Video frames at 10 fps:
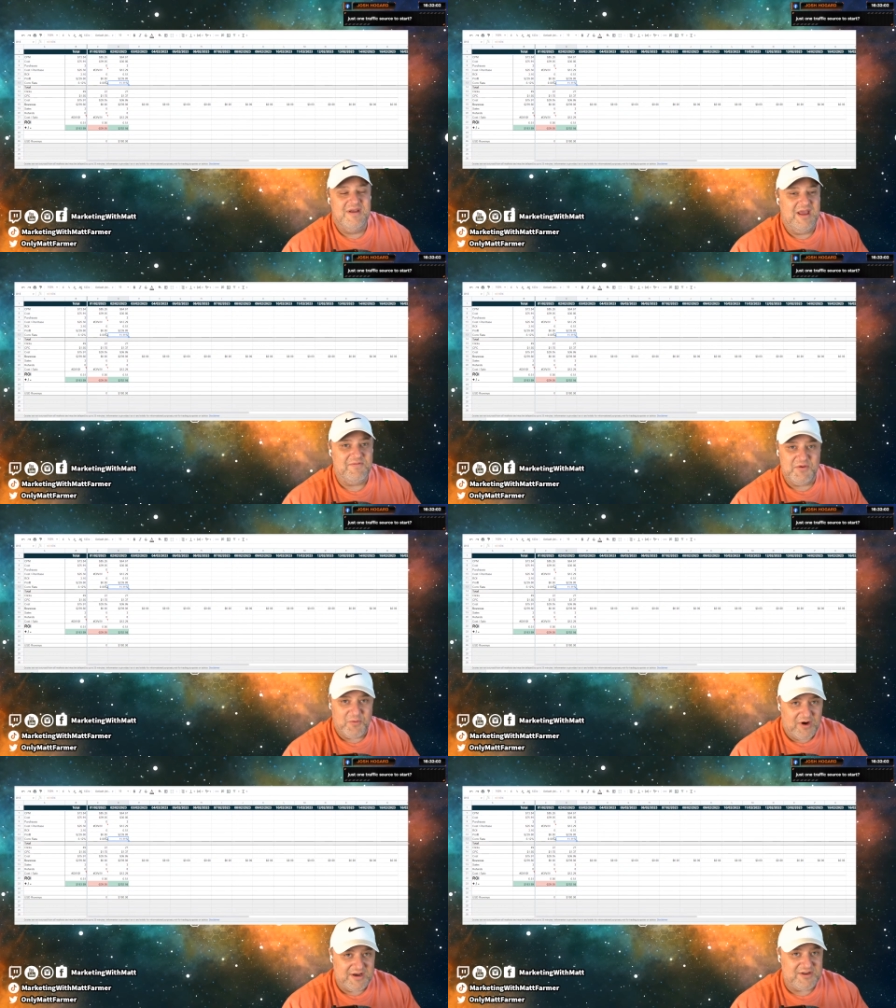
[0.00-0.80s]
If you
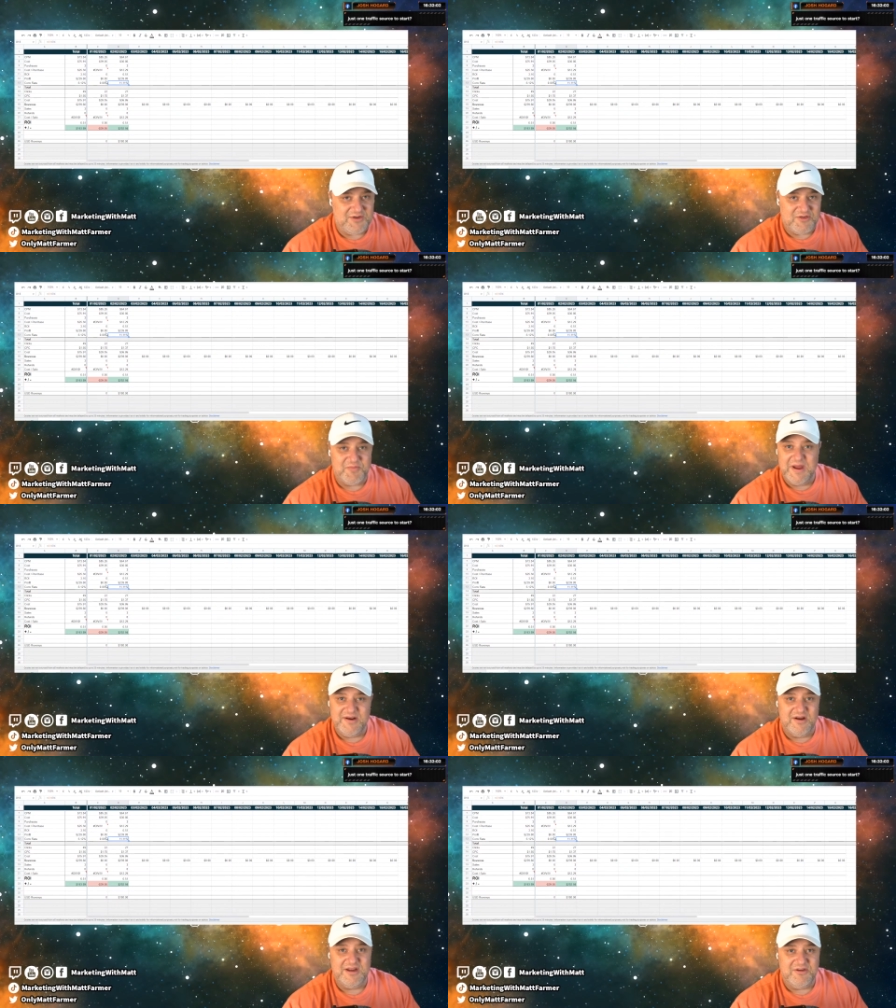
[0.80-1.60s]
want to spend
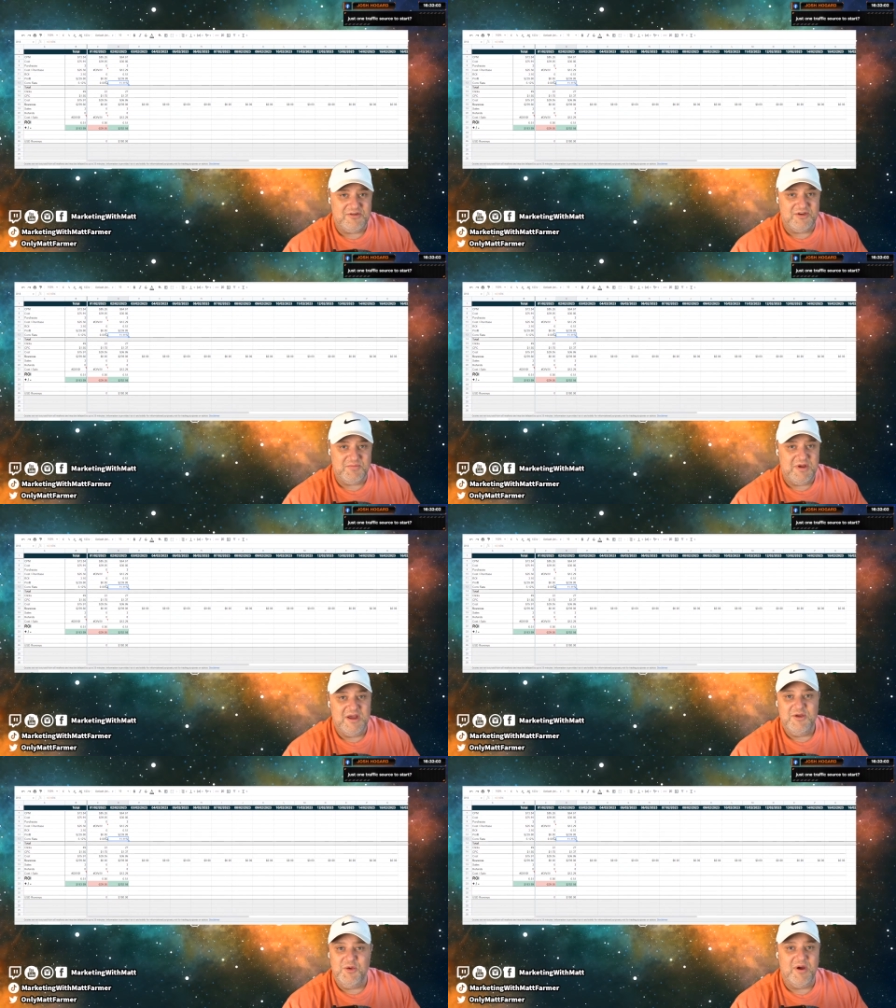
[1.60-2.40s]
on YouTube,
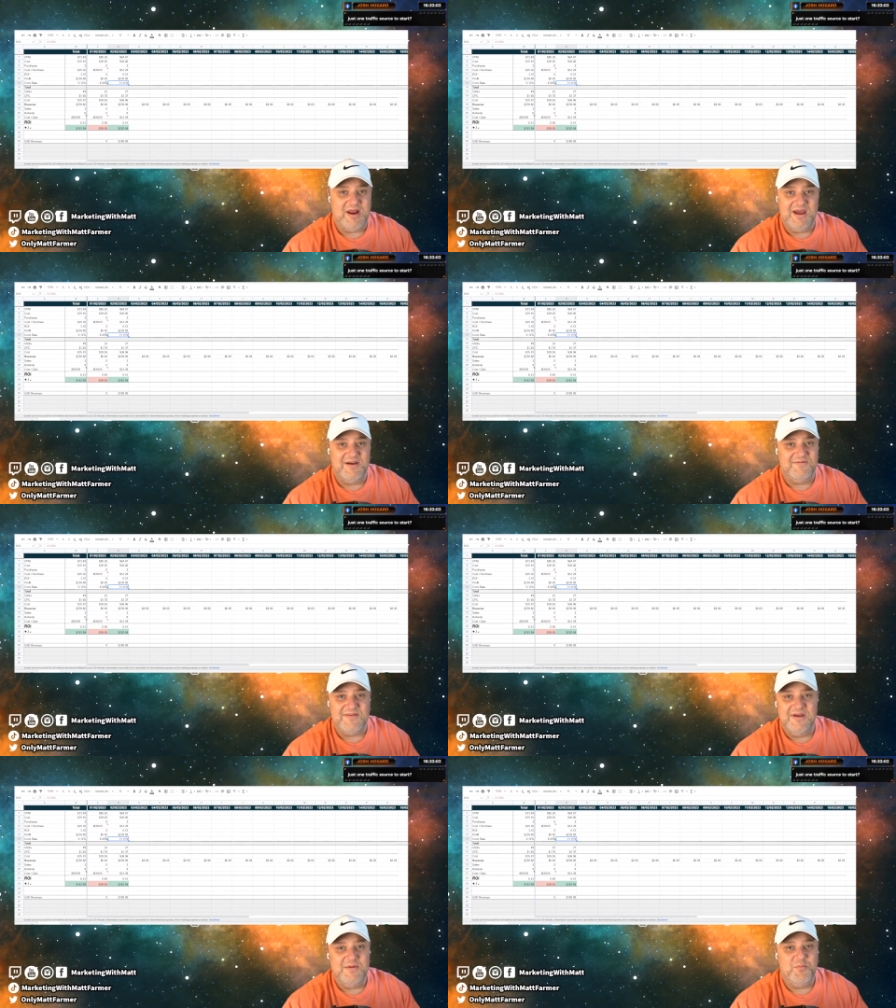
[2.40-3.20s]
you got to have
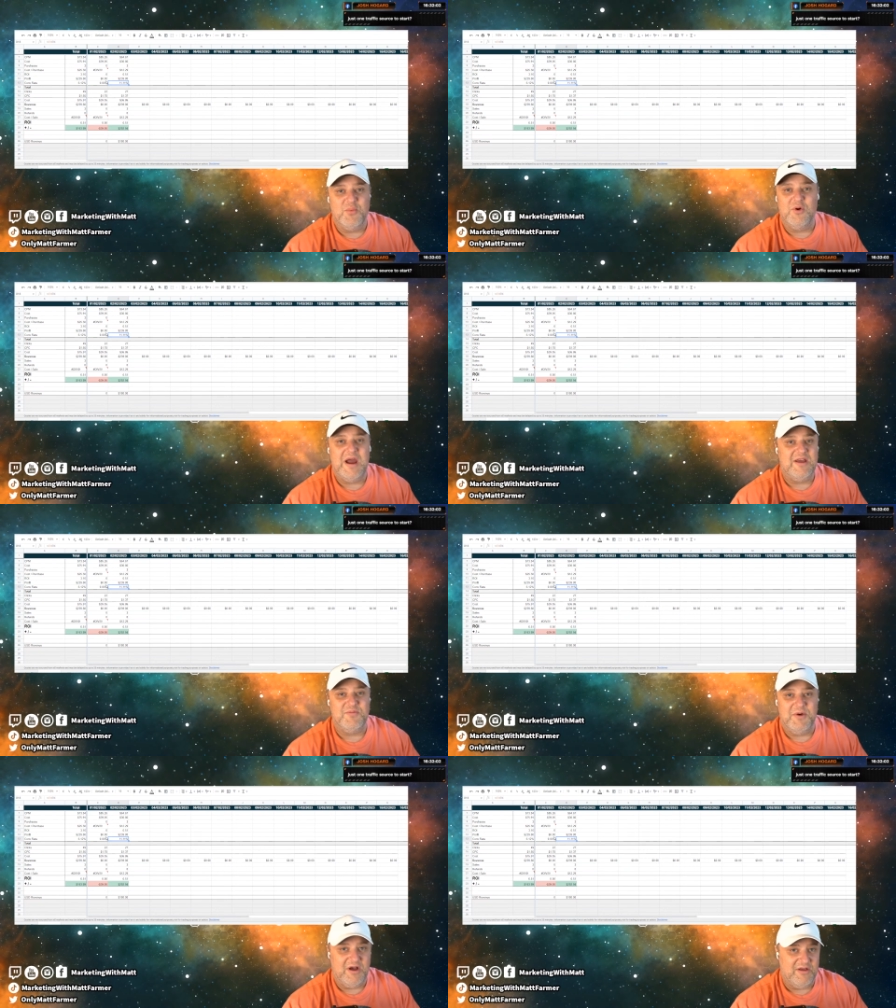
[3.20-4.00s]
brass
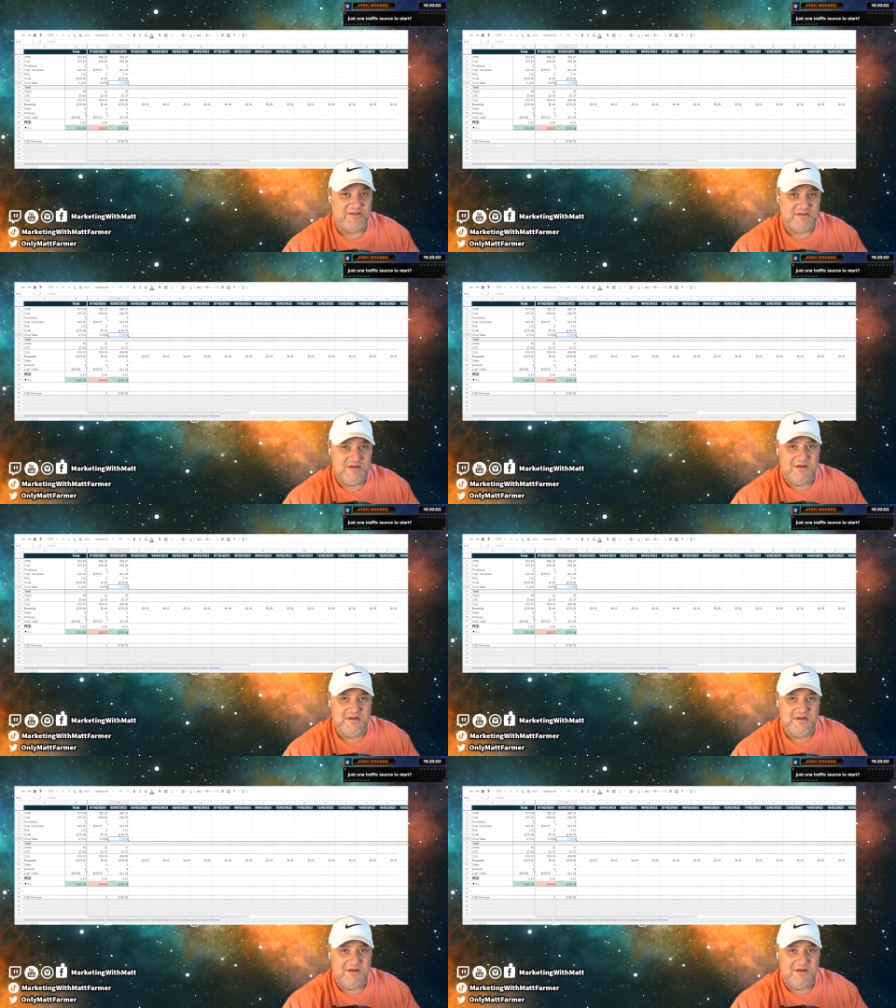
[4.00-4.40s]
balls,